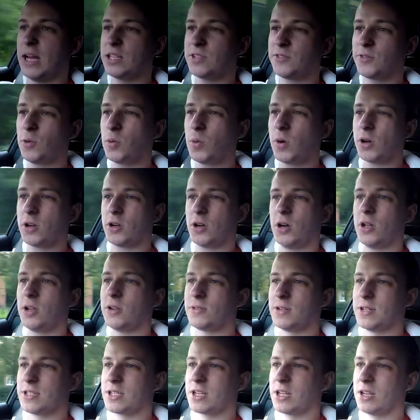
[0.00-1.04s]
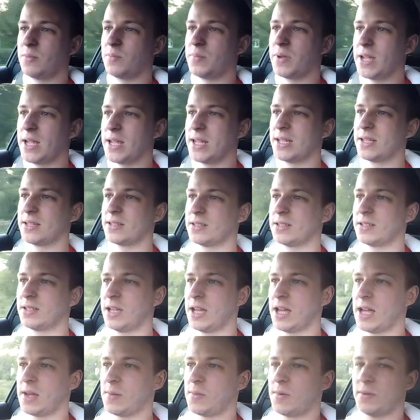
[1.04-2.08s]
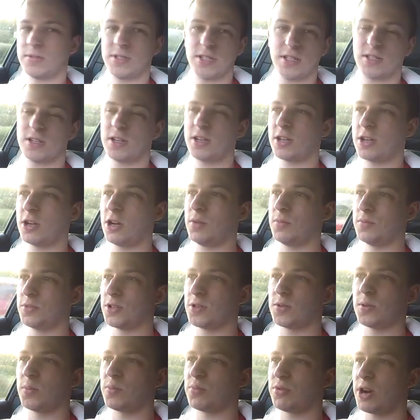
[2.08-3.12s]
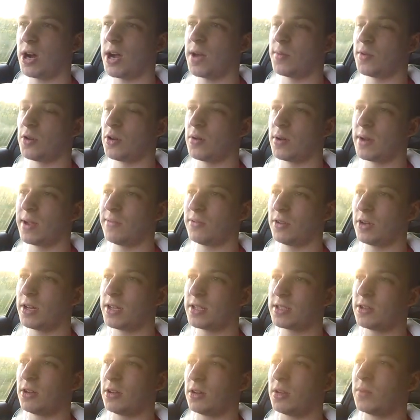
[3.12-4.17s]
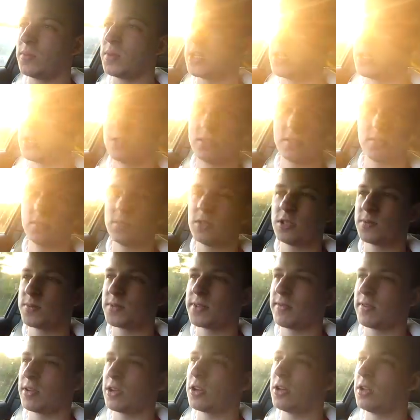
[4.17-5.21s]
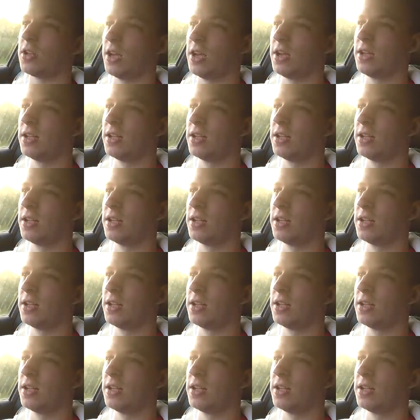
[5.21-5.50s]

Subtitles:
As for what colour it's going to be, obviously it's going to come just with primer or whatever on it. It's not going to be a specific colour.